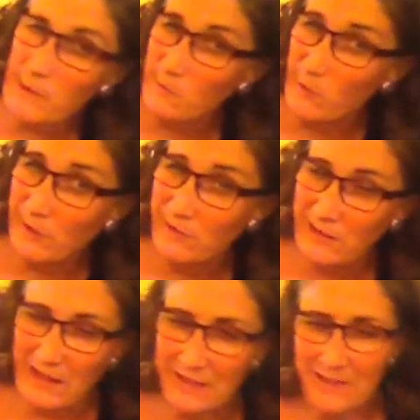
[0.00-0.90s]
one of the
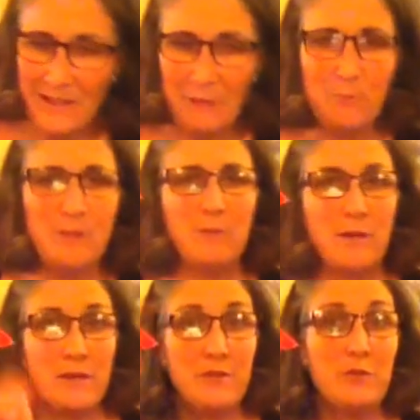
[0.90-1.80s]
gates, and that would be the
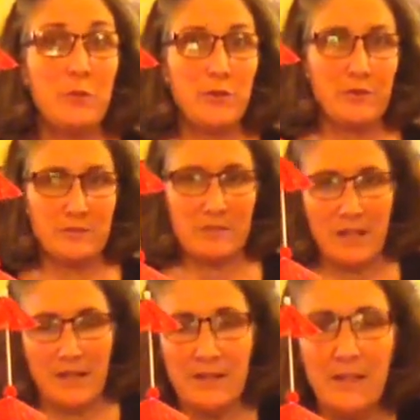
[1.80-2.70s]
one on the northern
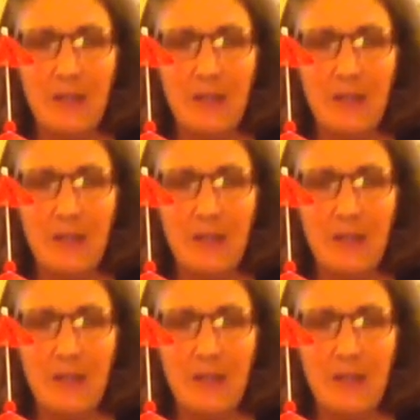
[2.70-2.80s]
side,